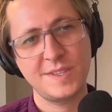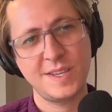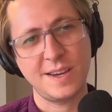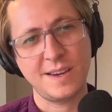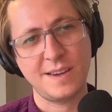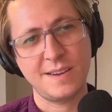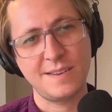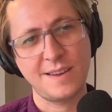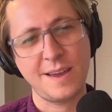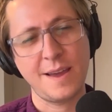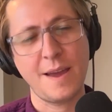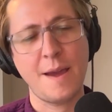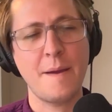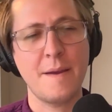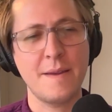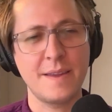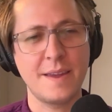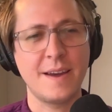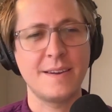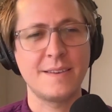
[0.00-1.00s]

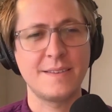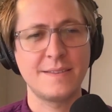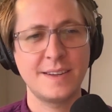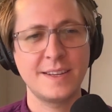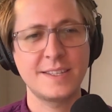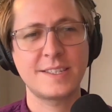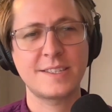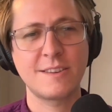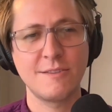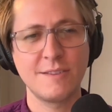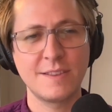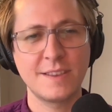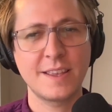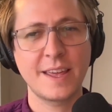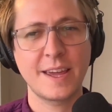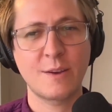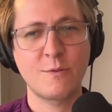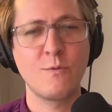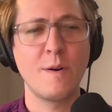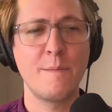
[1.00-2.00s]
still in the
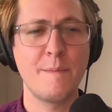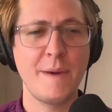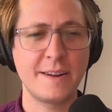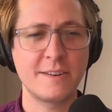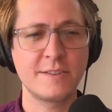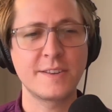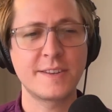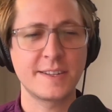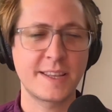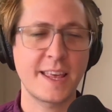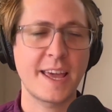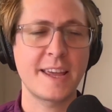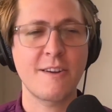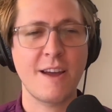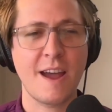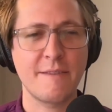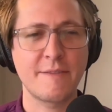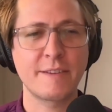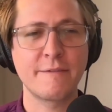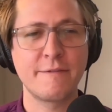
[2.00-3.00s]
like what matters is that you're
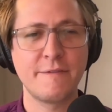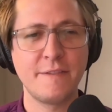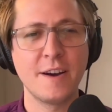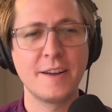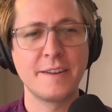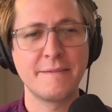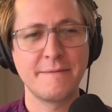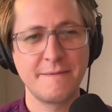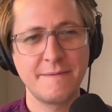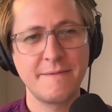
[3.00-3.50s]
having fun